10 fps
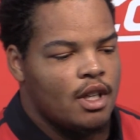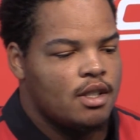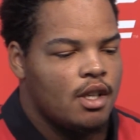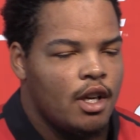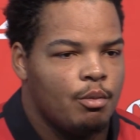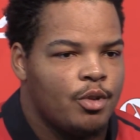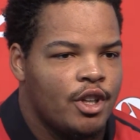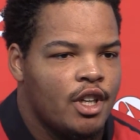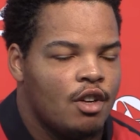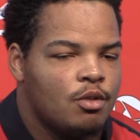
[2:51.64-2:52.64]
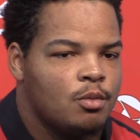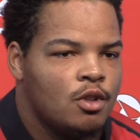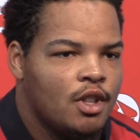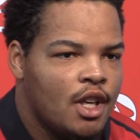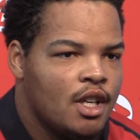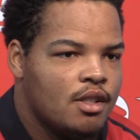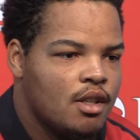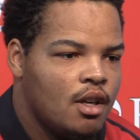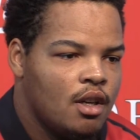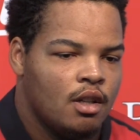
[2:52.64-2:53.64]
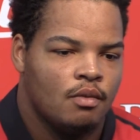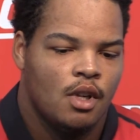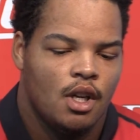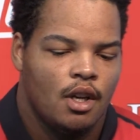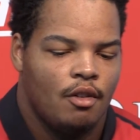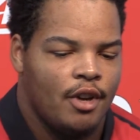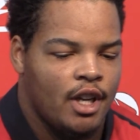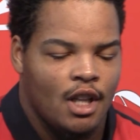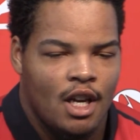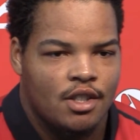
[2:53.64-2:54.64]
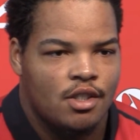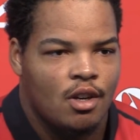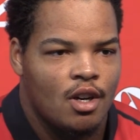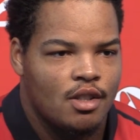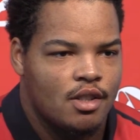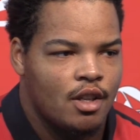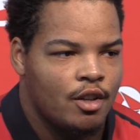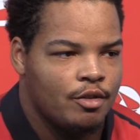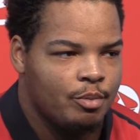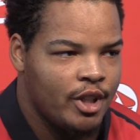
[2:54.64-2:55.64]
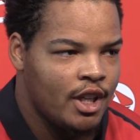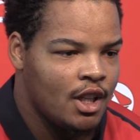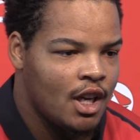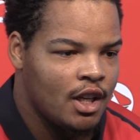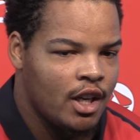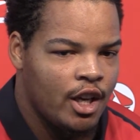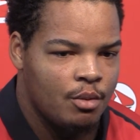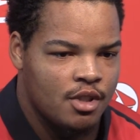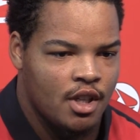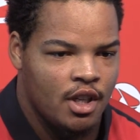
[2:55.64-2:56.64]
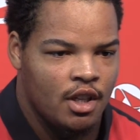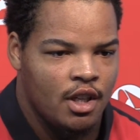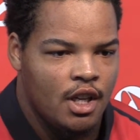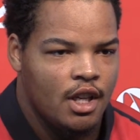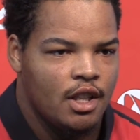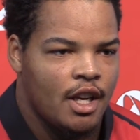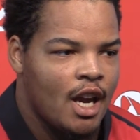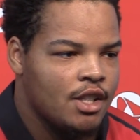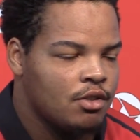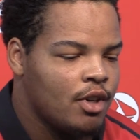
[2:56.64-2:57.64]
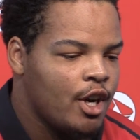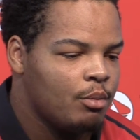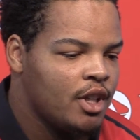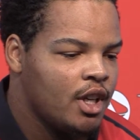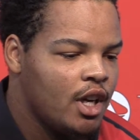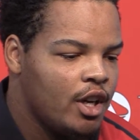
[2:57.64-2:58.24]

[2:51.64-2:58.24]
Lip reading: I'd say I'm pretty comfortable, yes. I've had a lot of starts, played a lot of games, and the guys around me,